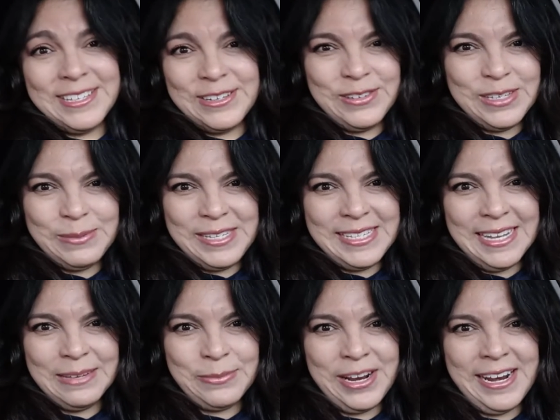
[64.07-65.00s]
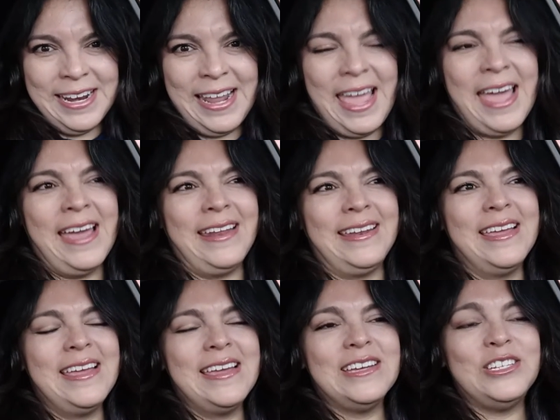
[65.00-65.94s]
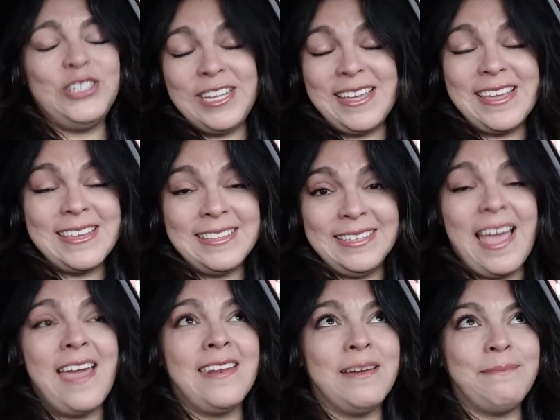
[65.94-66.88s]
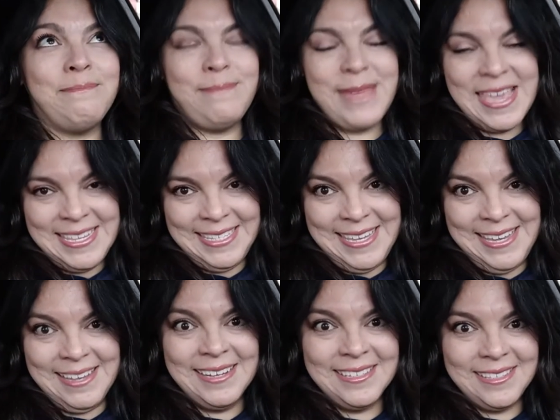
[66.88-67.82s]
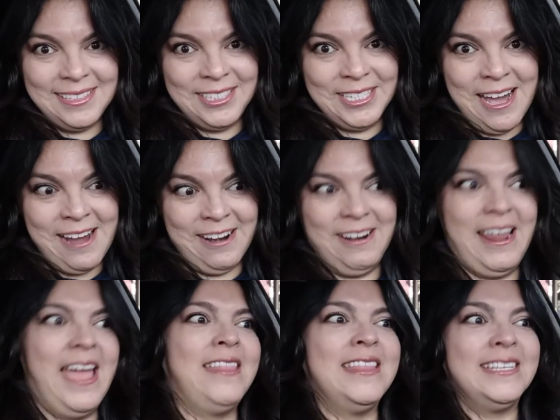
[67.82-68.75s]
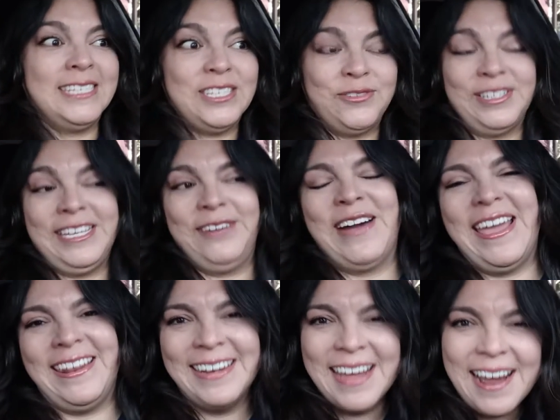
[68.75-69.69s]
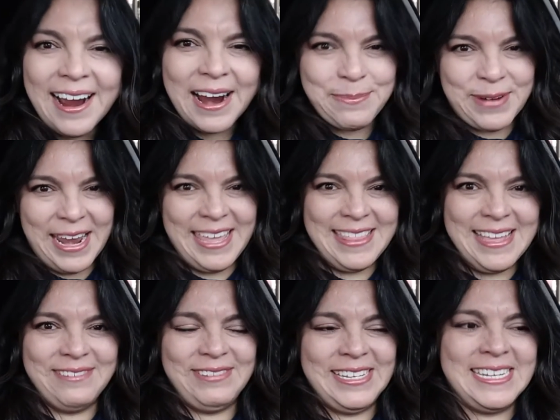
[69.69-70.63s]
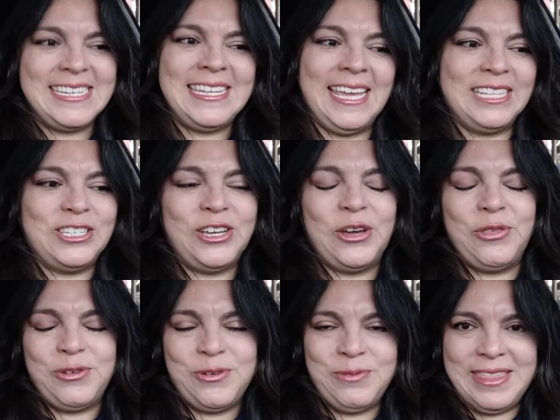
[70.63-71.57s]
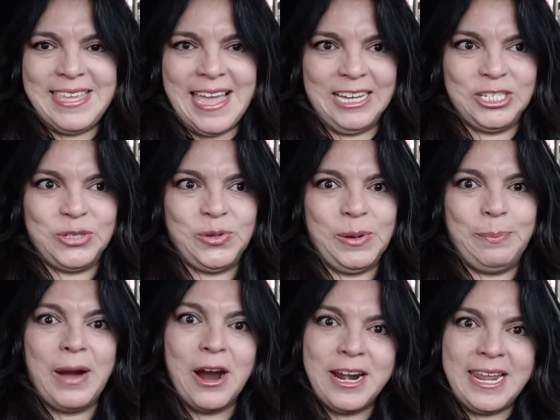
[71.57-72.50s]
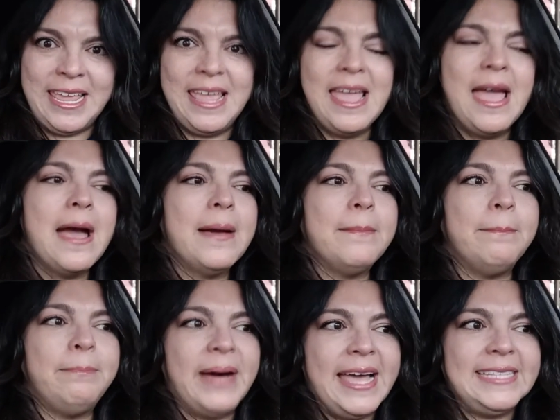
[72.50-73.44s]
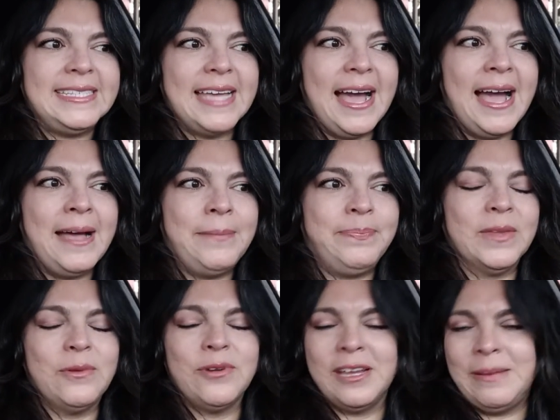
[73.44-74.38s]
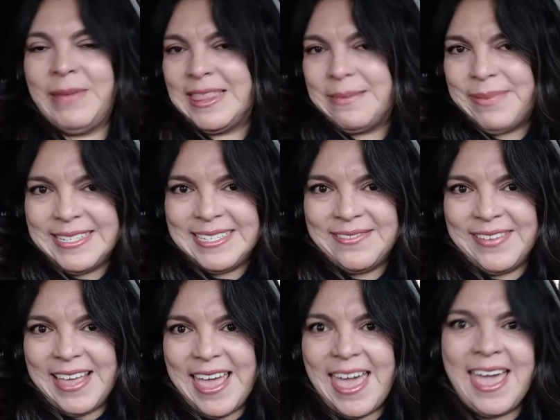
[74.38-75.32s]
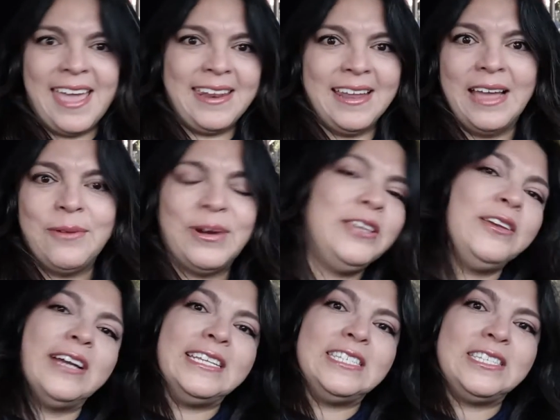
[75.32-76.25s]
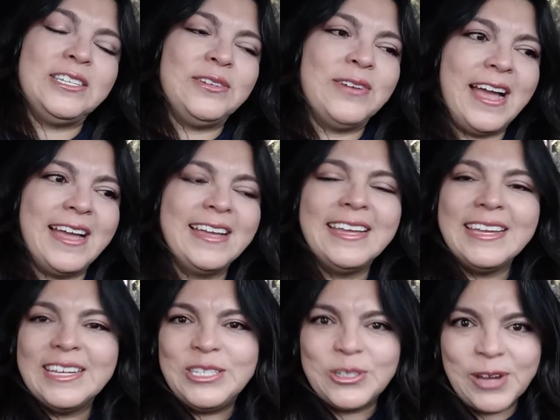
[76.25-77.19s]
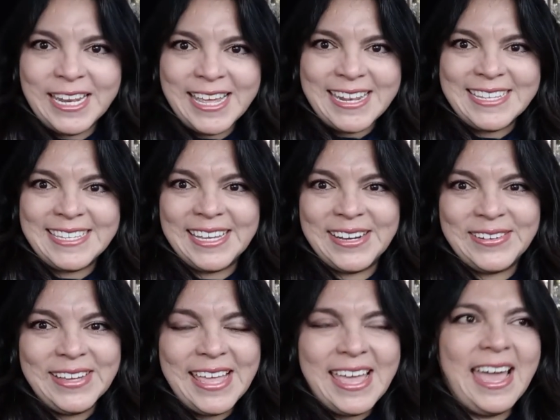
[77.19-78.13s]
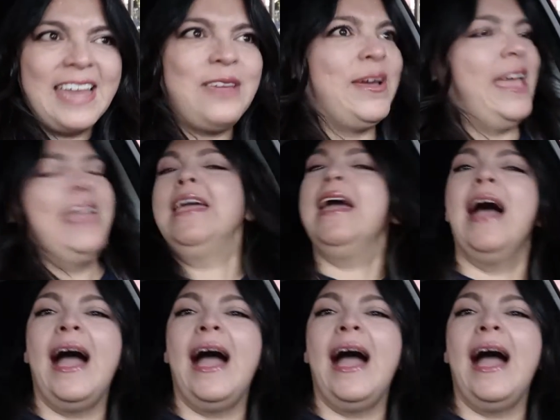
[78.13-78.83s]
deserves to be celebrated, and she is an amazing daughter, and this is really quite heartbreaking that we didn't get to go through with the actual party, but we're gonna make the best of it, and I want you guys to join in. So anyway,